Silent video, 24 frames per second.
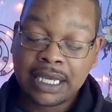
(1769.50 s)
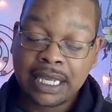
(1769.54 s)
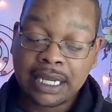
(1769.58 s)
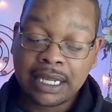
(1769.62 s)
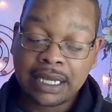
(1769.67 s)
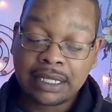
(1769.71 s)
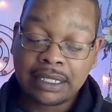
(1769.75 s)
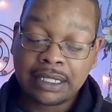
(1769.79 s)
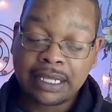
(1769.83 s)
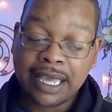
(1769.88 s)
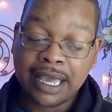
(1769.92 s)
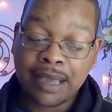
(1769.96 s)
to
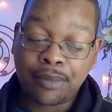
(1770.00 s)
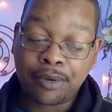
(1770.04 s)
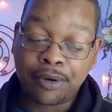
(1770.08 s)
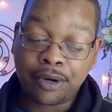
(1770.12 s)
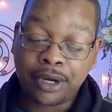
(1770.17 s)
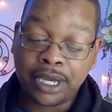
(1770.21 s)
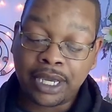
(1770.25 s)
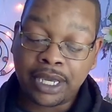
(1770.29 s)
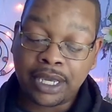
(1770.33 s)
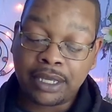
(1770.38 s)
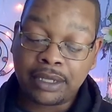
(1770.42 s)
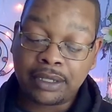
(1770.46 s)

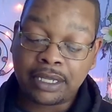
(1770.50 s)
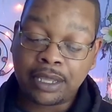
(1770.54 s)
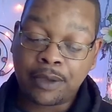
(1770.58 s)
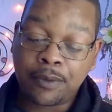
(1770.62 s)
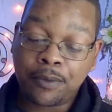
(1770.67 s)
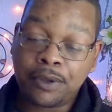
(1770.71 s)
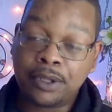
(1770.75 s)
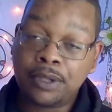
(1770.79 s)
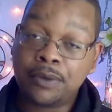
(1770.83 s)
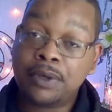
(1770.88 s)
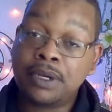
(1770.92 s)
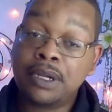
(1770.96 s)
collaborate. They
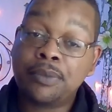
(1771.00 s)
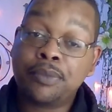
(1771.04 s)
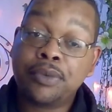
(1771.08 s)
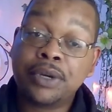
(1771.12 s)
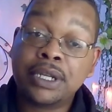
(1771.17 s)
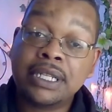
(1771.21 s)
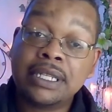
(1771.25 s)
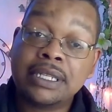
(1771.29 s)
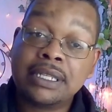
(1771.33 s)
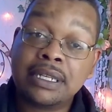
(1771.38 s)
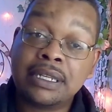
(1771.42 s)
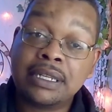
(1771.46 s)
really want to
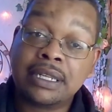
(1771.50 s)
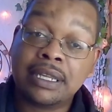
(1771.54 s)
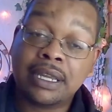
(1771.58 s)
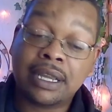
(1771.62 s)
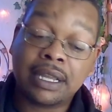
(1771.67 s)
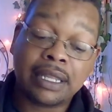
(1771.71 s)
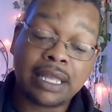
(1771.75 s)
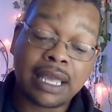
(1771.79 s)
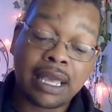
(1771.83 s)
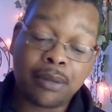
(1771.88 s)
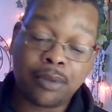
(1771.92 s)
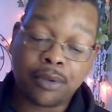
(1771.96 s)
bring us in to
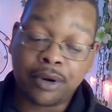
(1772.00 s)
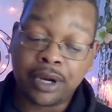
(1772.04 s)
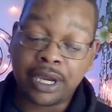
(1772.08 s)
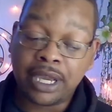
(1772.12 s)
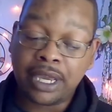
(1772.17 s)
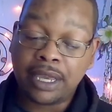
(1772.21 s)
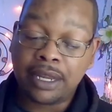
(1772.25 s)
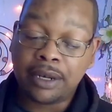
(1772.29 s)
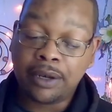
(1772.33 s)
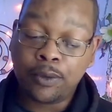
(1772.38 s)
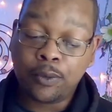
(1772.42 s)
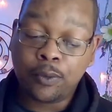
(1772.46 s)

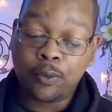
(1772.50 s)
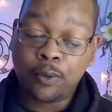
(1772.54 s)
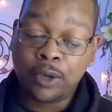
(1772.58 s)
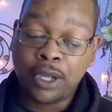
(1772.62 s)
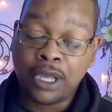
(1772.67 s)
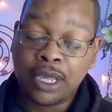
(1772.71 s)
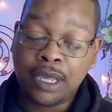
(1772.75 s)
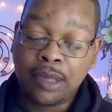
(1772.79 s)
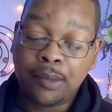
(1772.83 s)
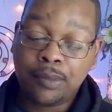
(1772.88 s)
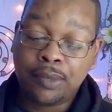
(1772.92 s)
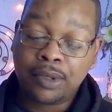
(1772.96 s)
collaborate,
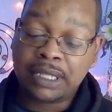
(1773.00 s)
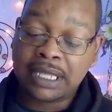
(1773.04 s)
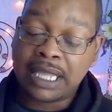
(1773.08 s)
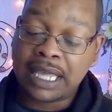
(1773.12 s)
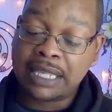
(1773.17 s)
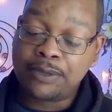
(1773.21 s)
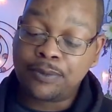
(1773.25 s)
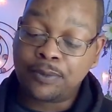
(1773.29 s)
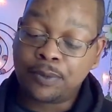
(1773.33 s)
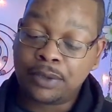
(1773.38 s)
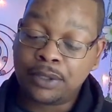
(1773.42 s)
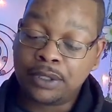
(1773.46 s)
but
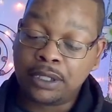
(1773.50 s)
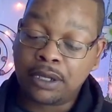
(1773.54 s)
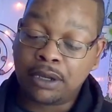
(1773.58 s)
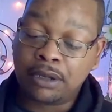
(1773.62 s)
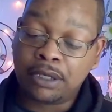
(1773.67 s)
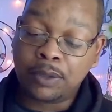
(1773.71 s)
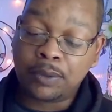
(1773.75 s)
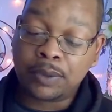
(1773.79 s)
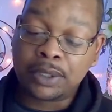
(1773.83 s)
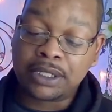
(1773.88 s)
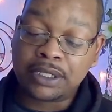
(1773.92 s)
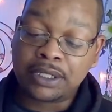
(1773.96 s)
that's really
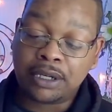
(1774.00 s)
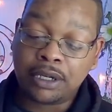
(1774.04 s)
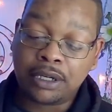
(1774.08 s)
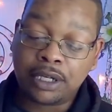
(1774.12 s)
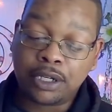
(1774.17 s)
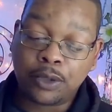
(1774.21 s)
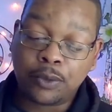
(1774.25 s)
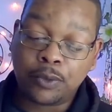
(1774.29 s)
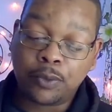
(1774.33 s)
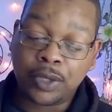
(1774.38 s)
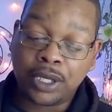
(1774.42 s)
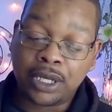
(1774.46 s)
only with the turn of
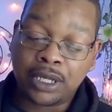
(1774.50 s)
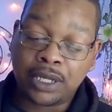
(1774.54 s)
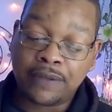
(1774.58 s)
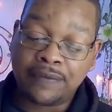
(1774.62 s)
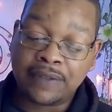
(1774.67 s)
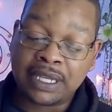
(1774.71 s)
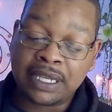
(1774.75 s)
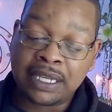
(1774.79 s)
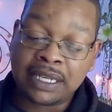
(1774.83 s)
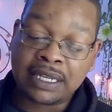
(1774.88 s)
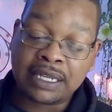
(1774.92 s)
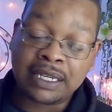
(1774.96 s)
the wheel. If
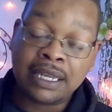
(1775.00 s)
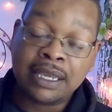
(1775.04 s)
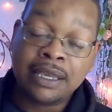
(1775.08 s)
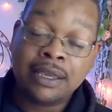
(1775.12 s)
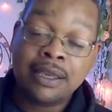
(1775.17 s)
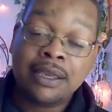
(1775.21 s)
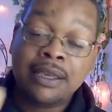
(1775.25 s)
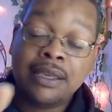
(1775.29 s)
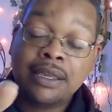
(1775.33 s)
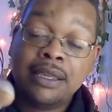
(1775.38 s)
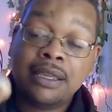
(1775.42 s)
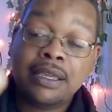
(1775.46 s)
they can
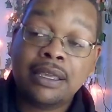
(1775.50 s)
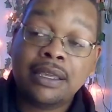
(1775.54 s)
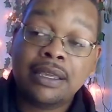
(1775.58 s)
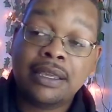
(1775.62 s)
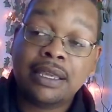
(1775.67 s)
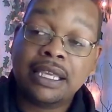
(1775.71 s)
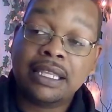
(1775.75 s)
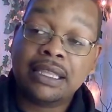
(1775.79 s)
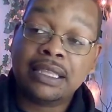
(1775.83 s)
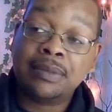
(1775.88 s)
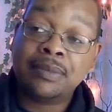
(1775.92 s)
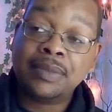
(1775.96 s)

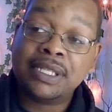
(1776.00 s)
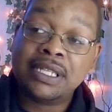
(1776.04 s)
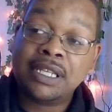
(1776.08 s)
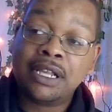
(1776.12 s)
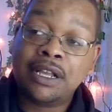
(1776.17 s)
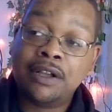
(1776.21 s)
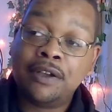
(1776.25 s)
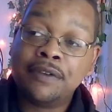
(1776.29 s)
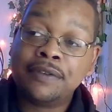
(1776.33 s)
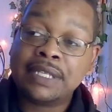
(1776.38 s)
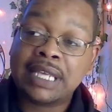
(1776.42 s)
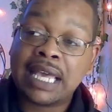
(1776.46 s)
get
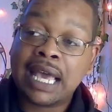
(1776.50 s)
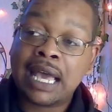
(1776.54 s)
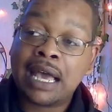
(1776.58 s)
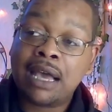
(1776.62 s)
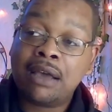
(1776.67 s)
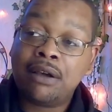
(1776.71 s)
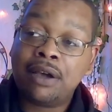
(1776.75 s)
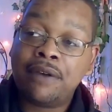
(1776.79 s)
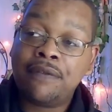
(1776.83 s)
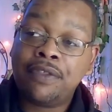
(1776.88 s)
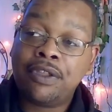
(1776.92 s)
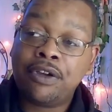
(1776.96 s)
themselves
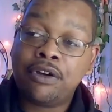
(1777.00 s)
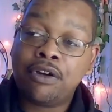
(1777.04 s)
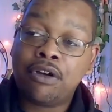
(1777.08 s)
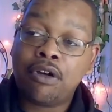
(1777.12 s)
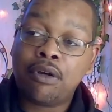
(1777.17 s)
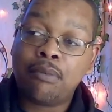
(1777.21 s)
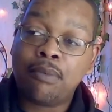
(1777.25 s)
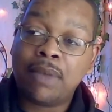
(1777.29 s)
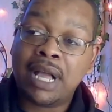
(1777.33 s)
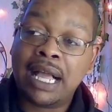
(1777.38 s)
out of their own